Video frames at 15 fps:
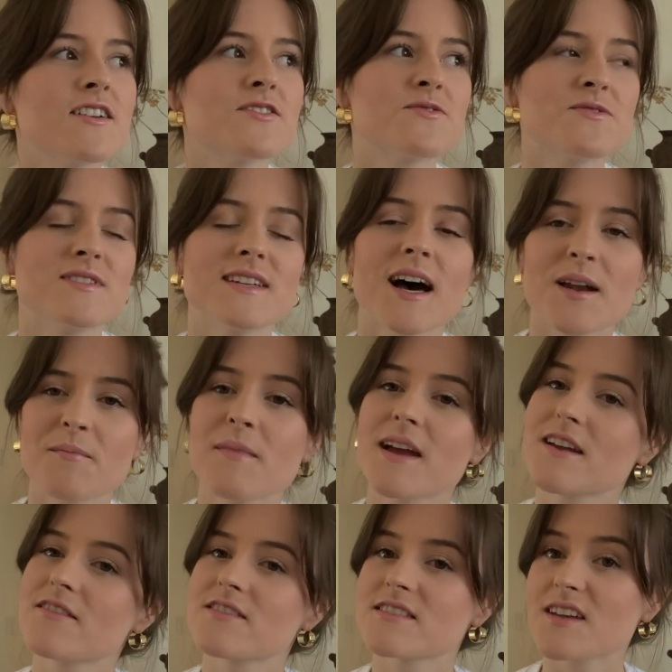To not make
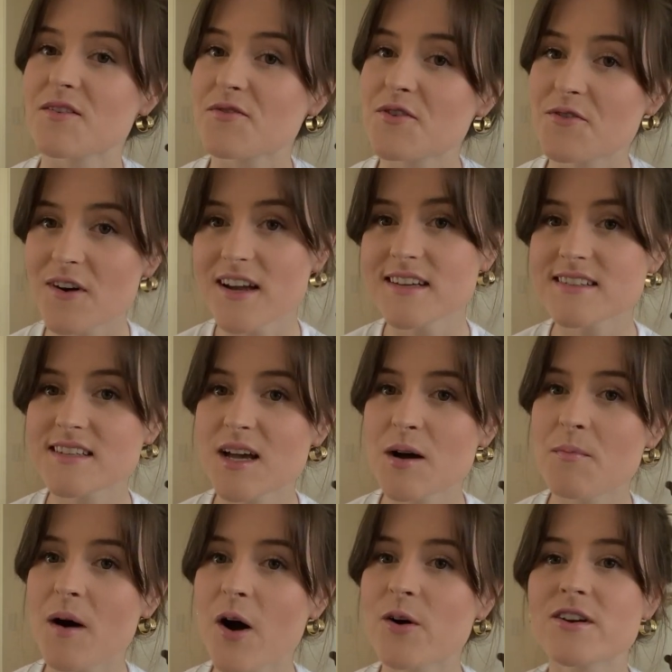yourself crazy
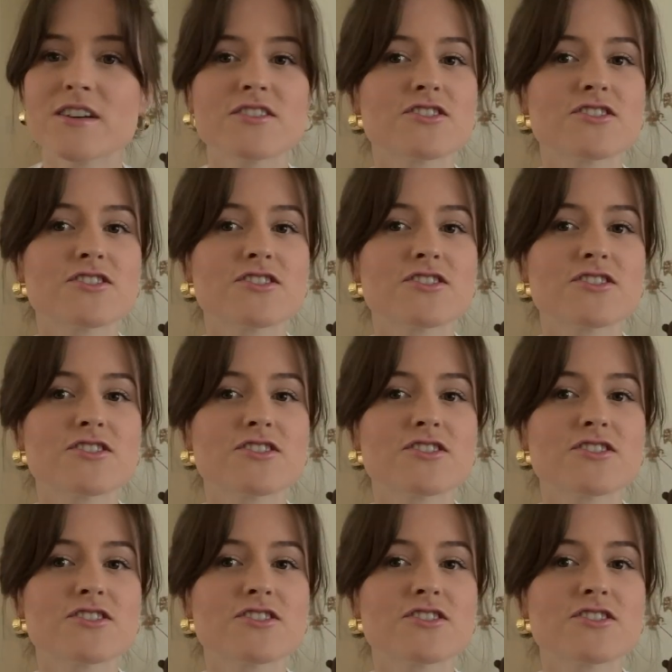about it,